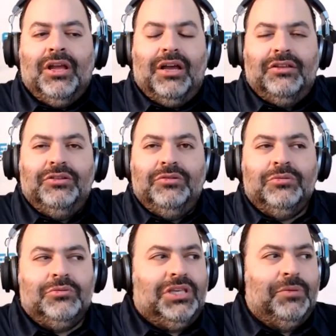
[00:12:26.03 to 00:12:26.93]
how do
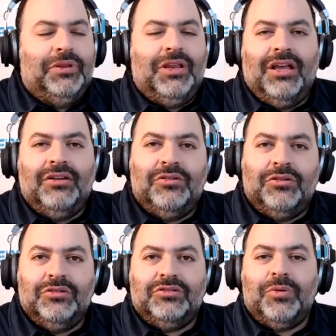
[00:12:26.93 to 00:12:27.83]
you keep an eye on all those